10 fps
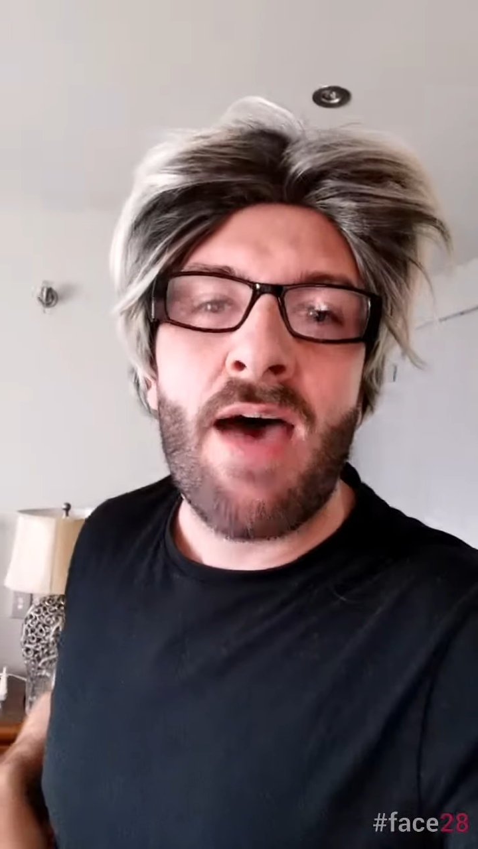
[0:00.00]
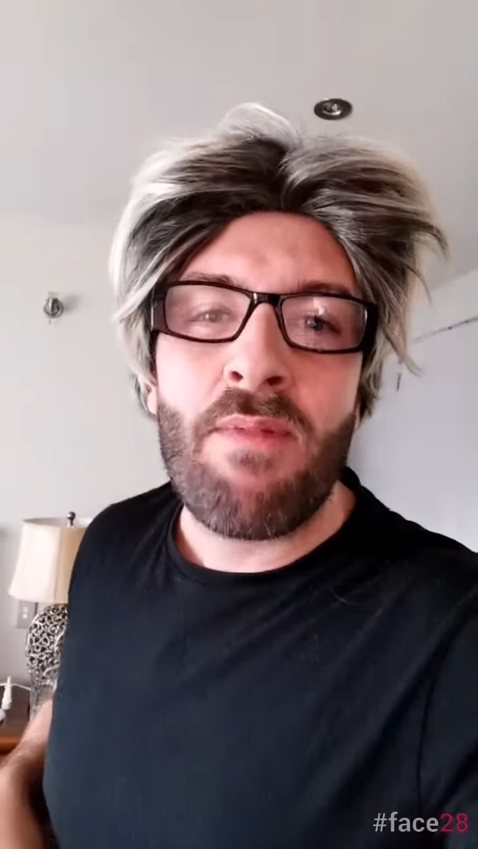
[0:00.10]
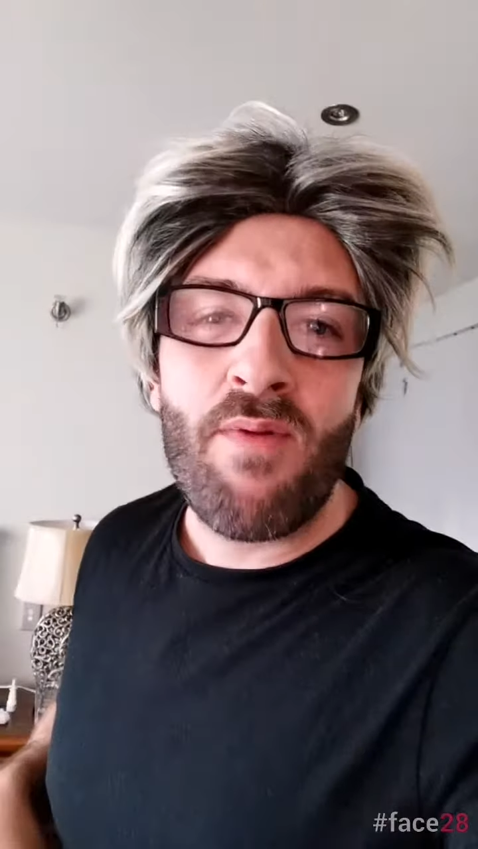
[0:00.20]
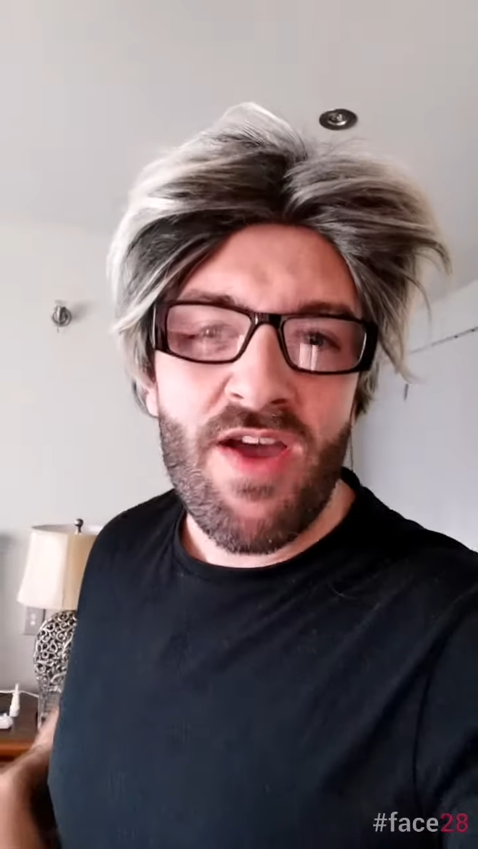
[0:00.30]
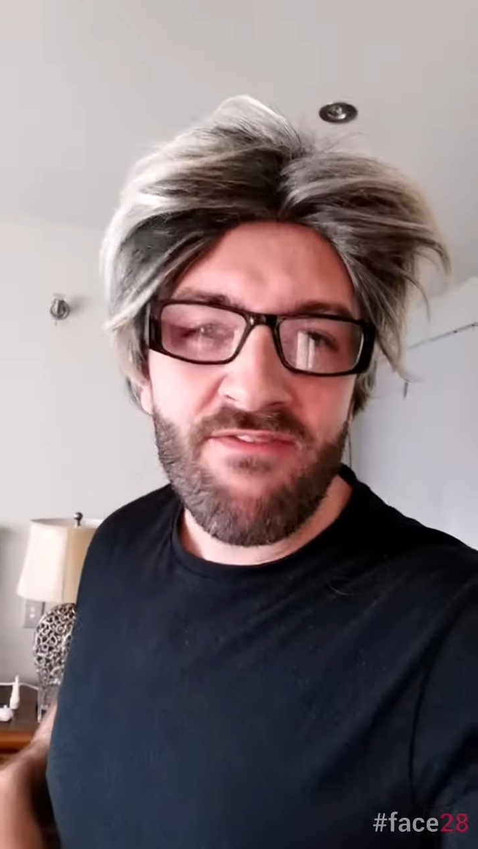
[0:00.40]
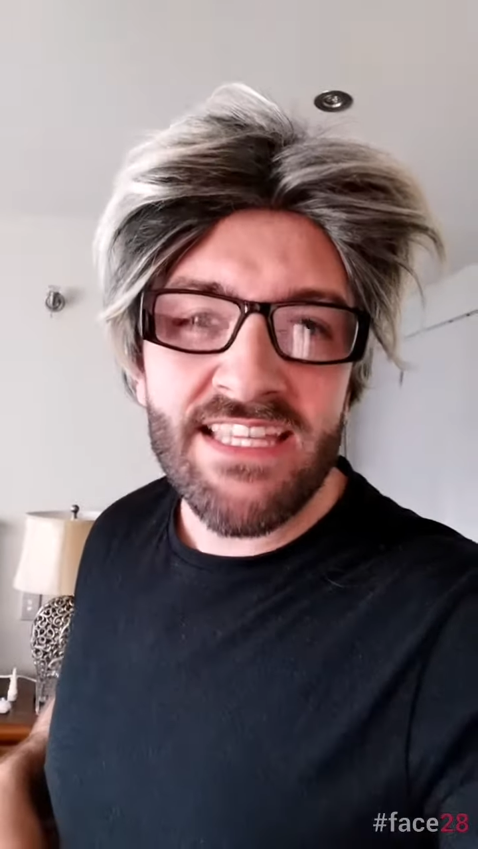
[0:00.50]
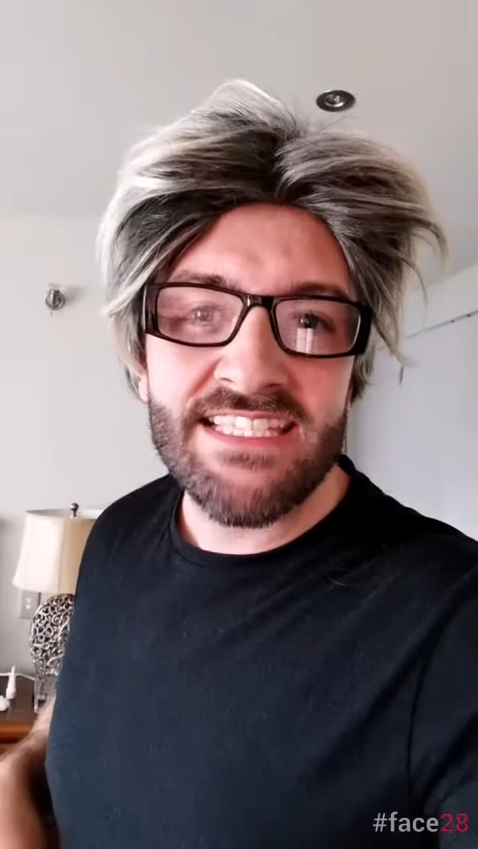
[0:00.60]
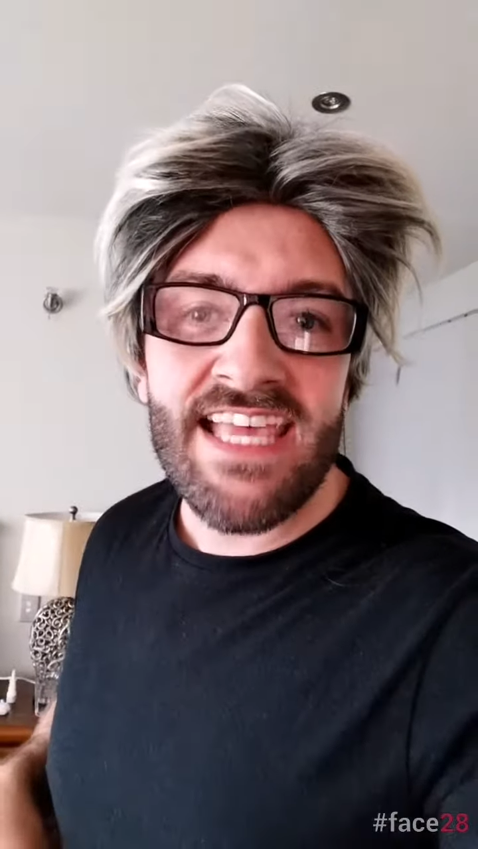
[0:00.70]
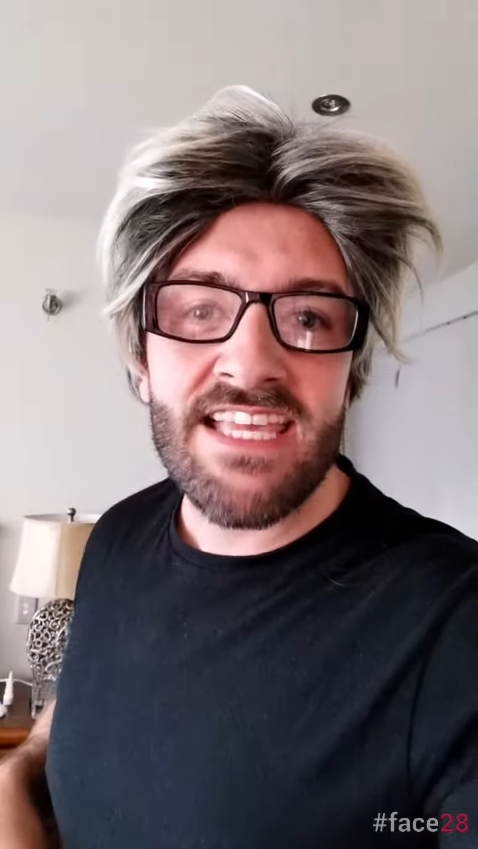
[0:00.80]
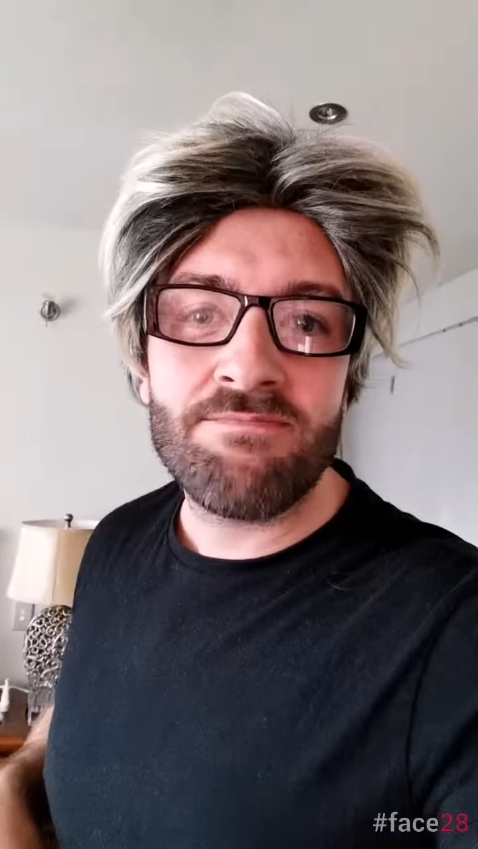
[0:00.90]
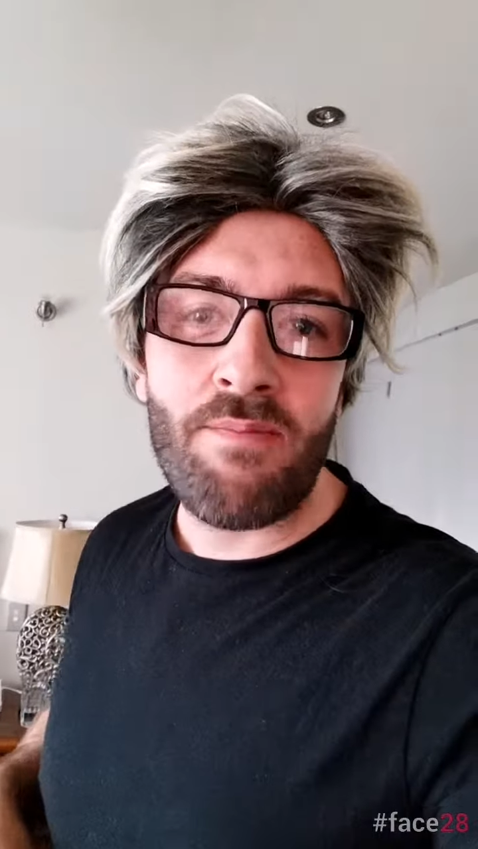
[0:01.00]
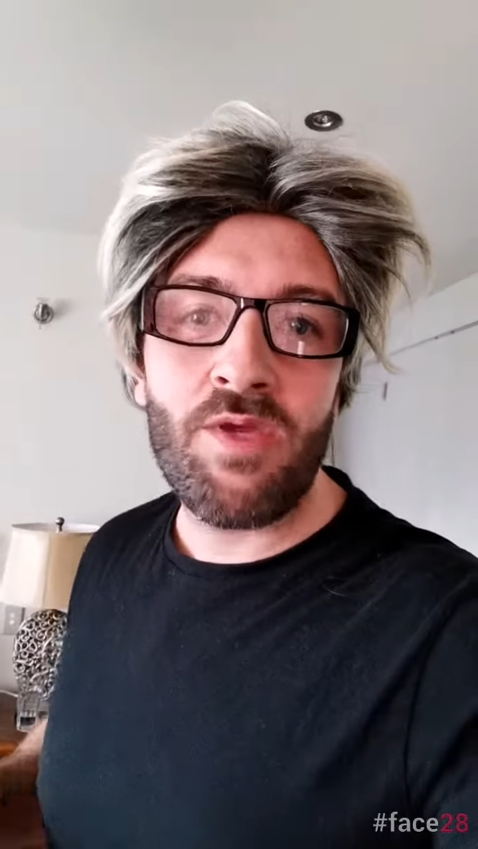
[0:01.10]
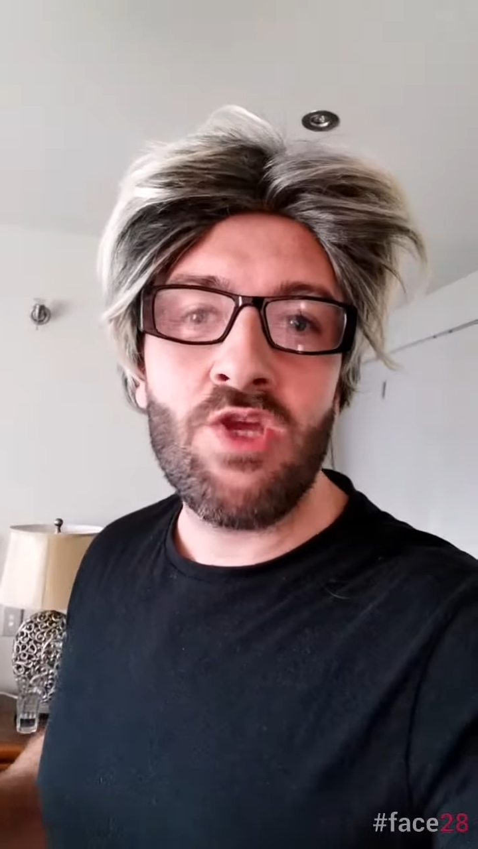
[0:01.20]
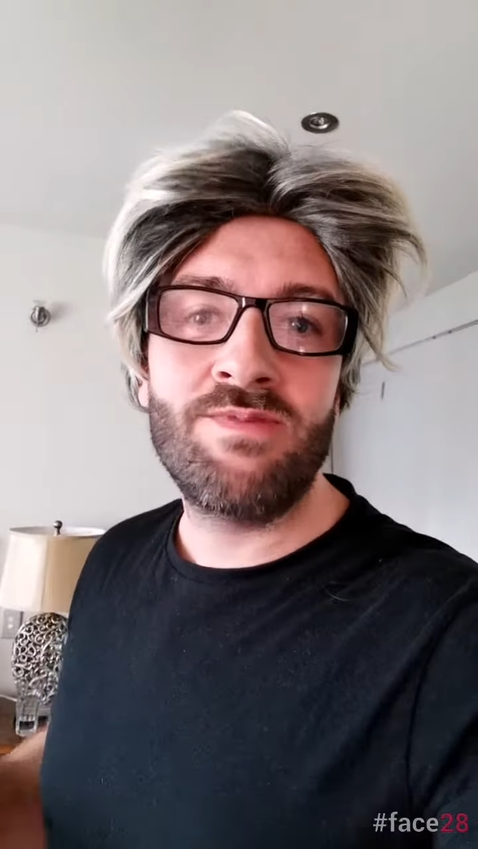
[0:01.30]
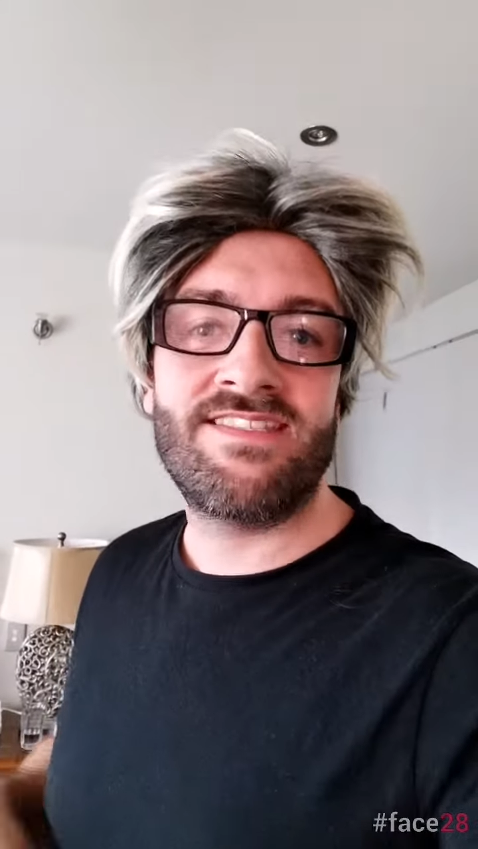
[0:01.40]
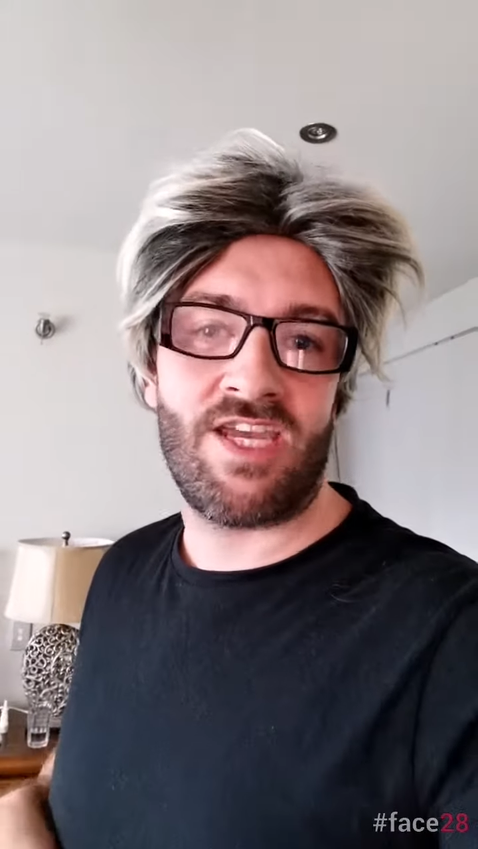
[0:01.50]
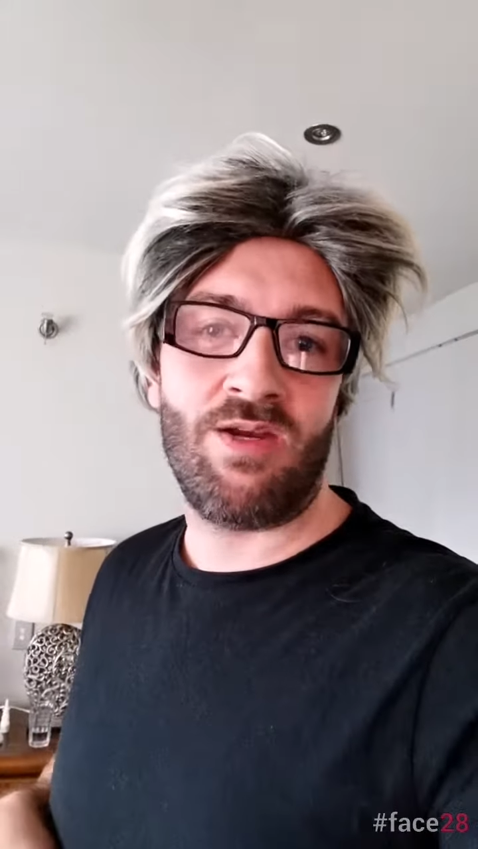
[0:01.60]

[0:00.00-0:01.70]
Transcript: My boyfriend says my pubes are